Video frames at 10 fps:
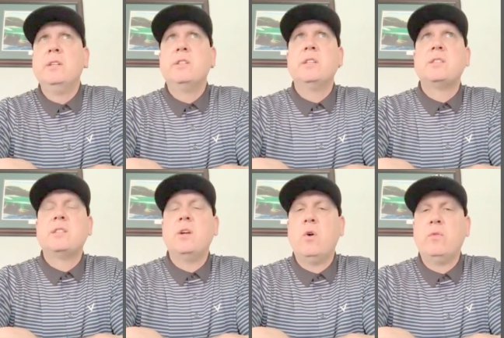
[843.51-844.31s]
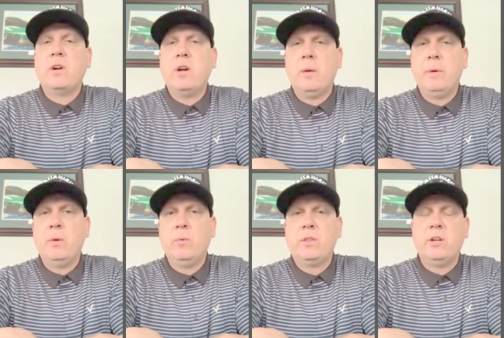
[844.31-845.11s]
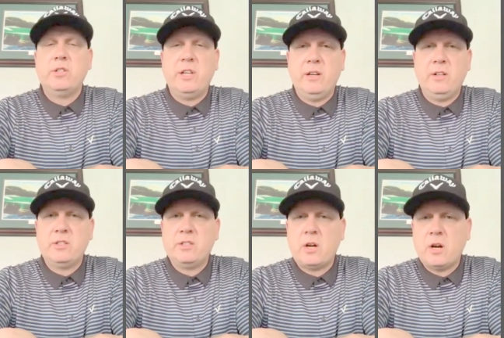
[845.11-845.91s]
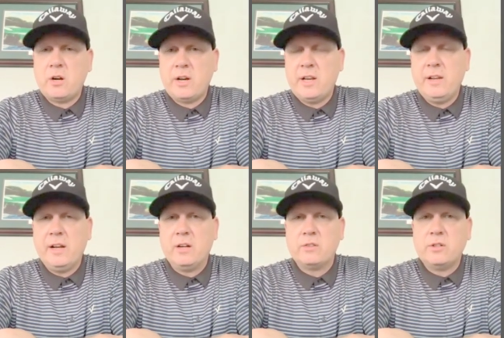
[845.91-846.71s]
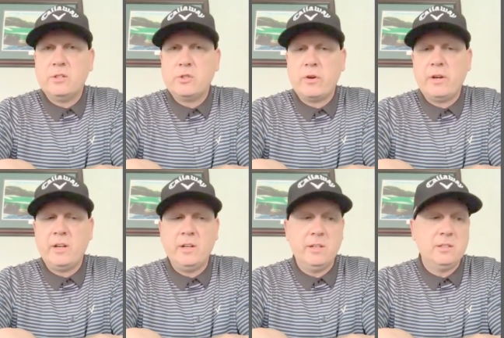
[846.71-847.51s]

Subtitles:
just overcoming what their challenges are and getting out there enjoying it